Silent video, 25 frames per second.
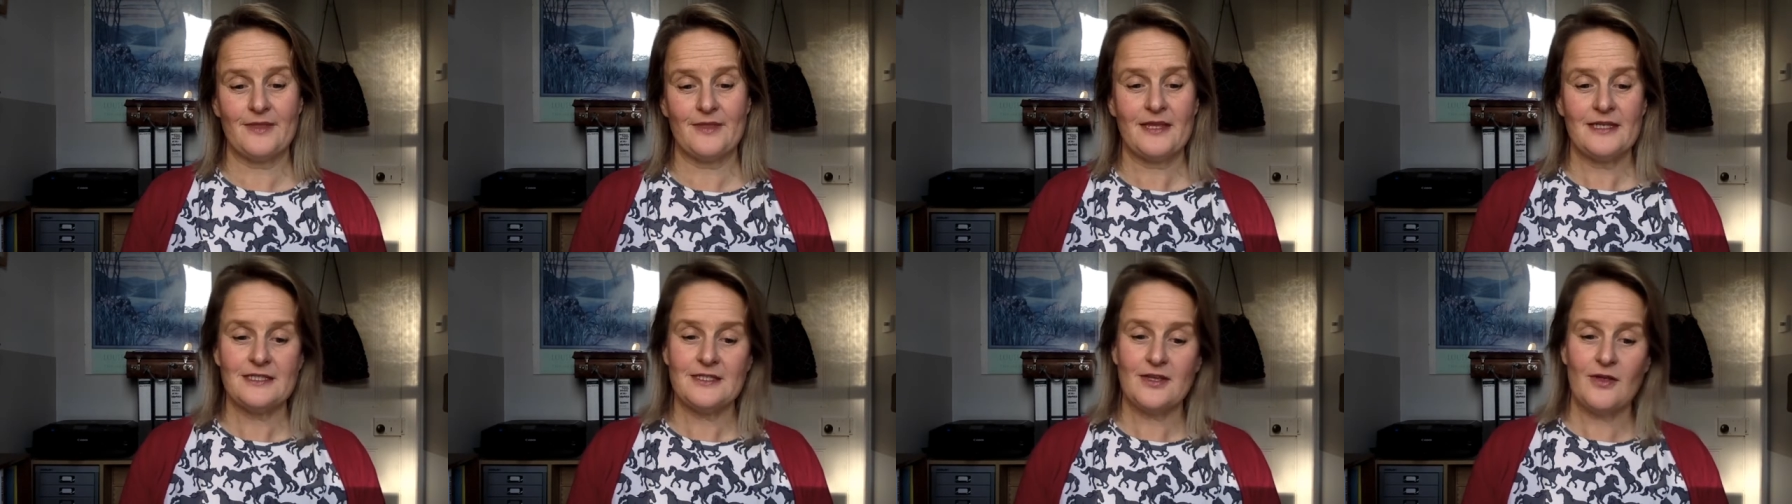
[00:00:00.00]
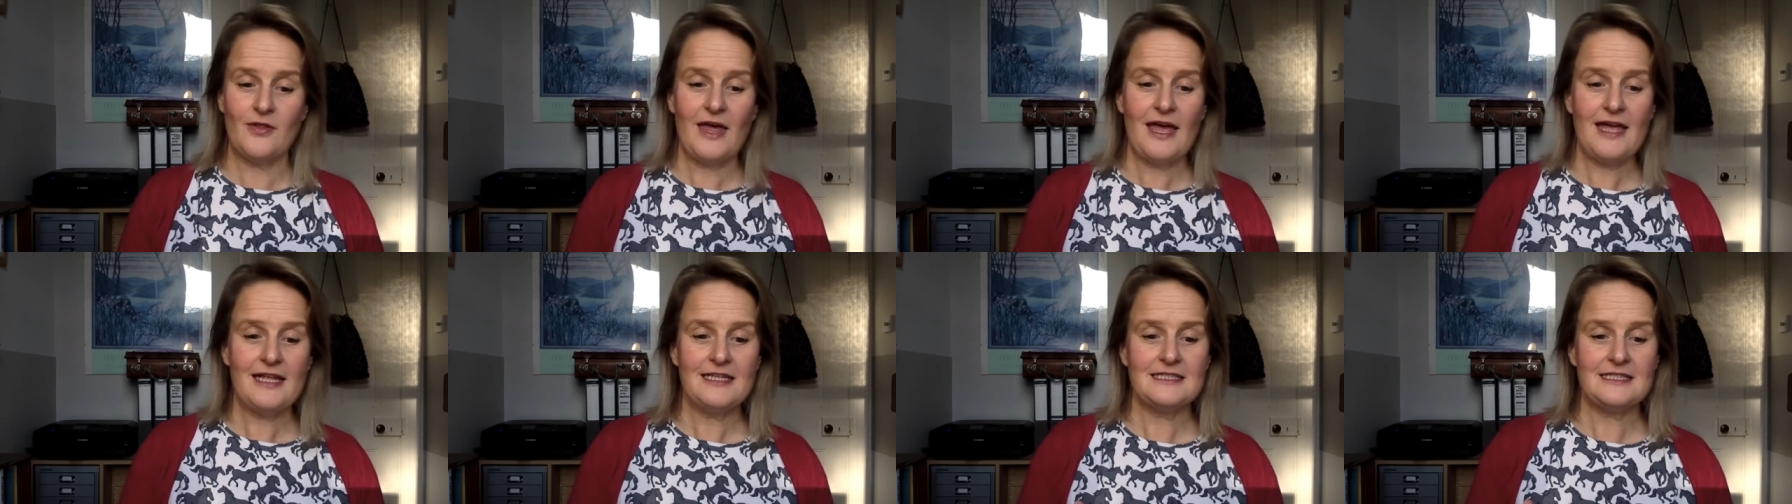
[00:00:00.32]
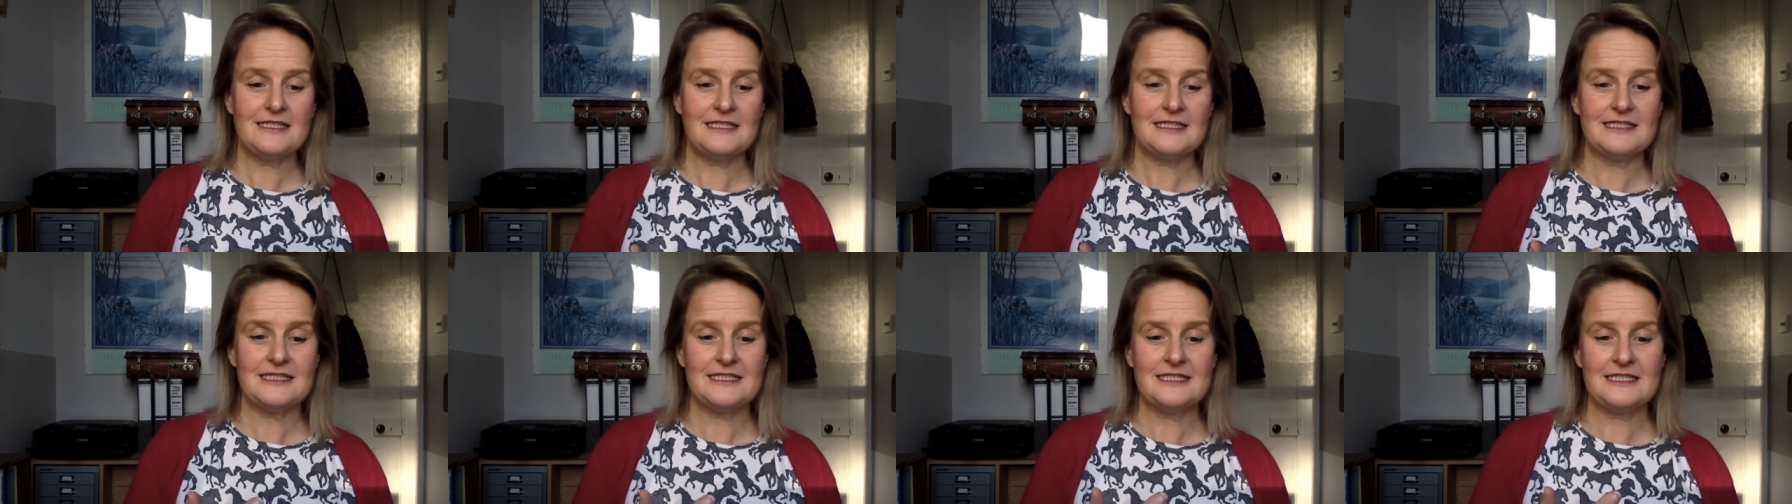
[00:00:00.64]
So
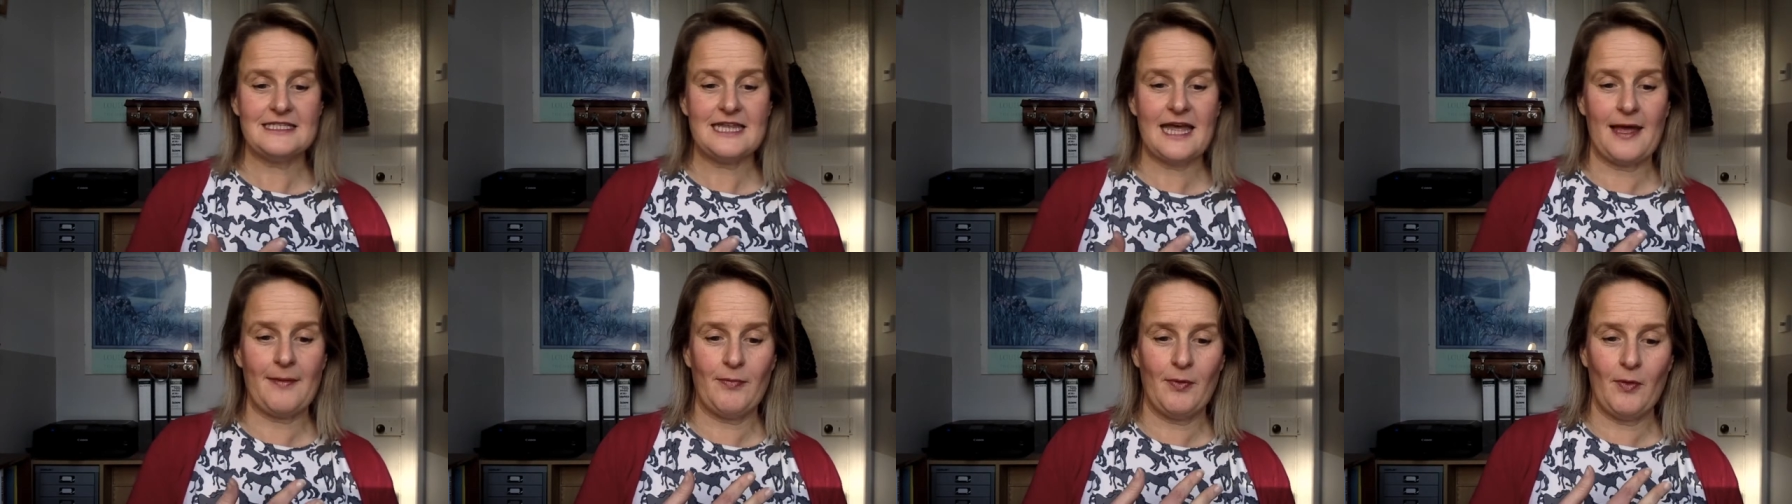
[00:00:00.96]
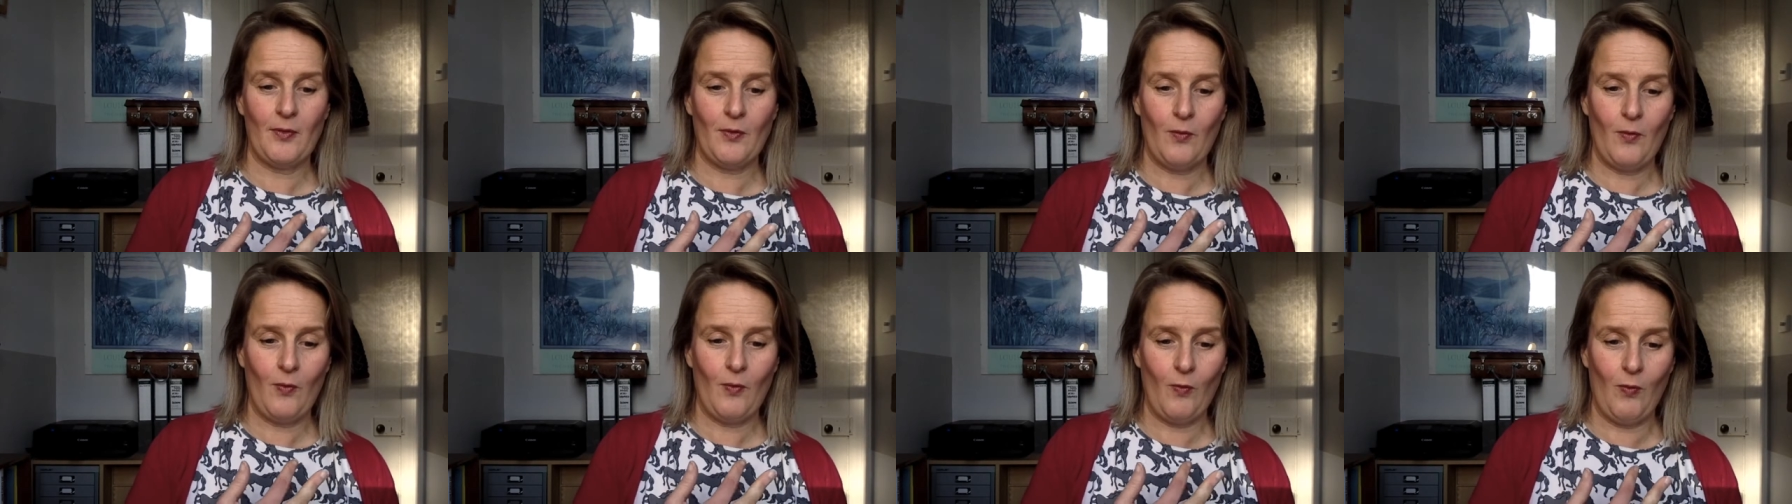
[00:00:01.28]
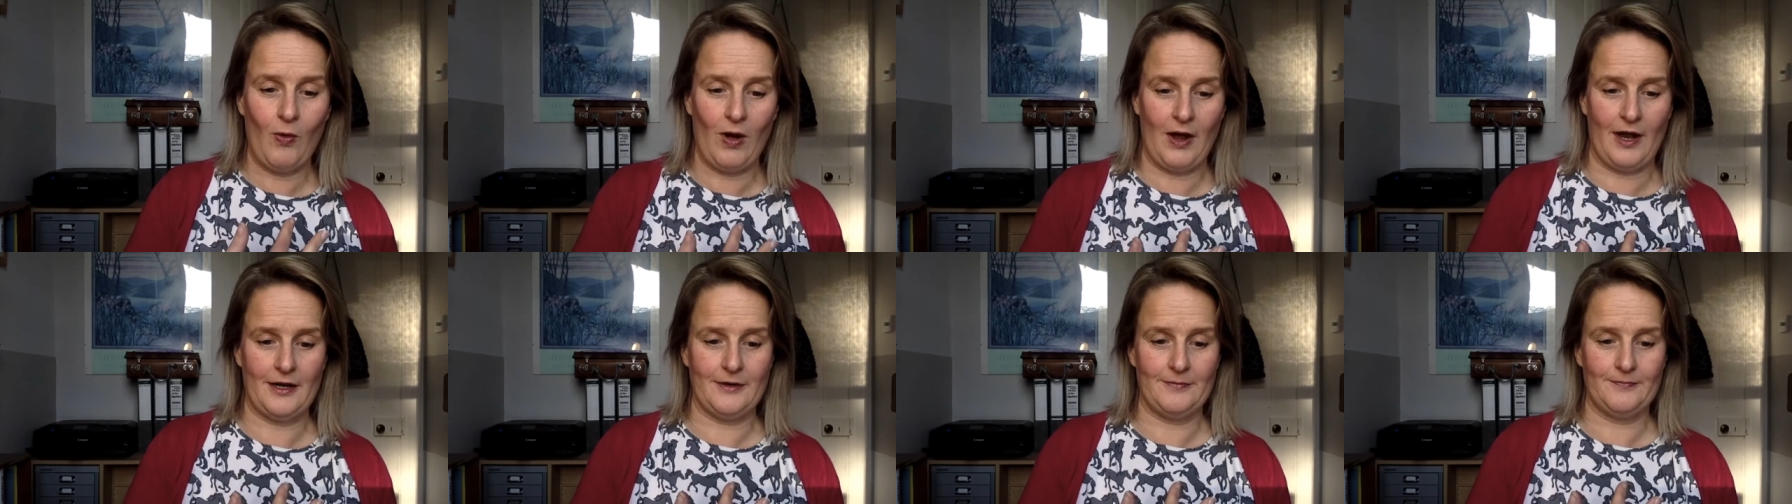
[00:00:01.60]
that's step
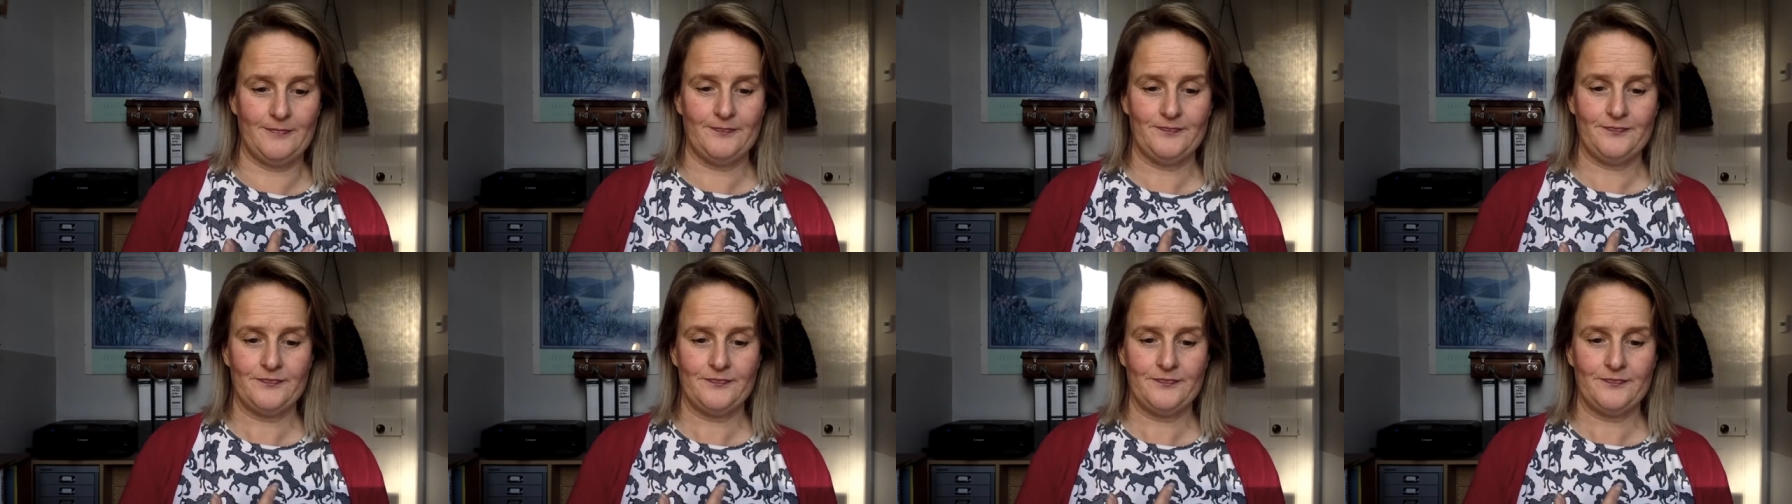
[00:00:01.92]
one.